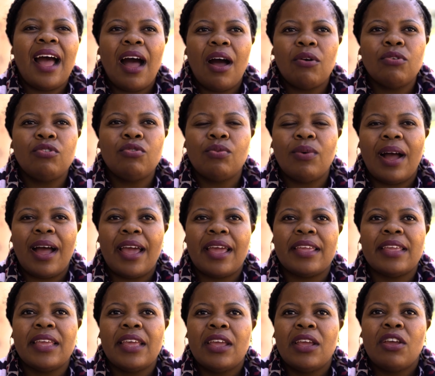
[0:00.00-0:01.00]
How do I,
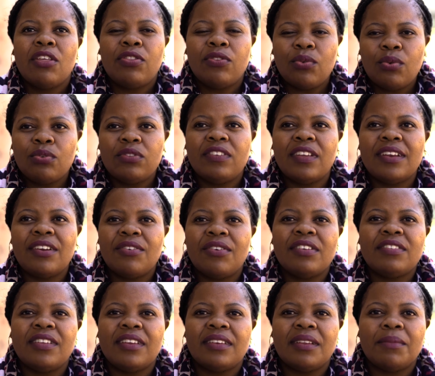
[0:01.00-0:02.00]
through
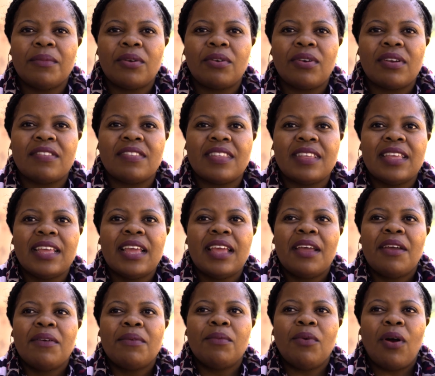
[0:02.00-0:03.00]
Generation Democracy,
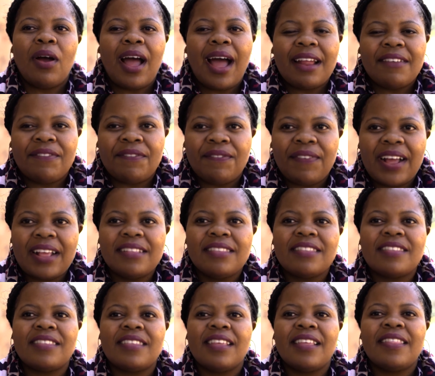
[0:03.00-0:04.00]

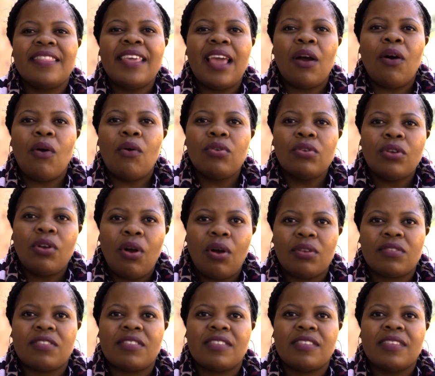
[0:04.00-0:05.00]
advance their own
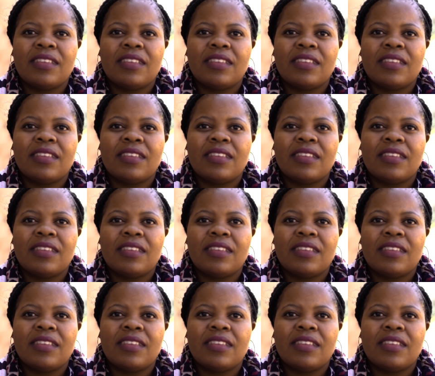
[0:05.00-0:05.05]
cause?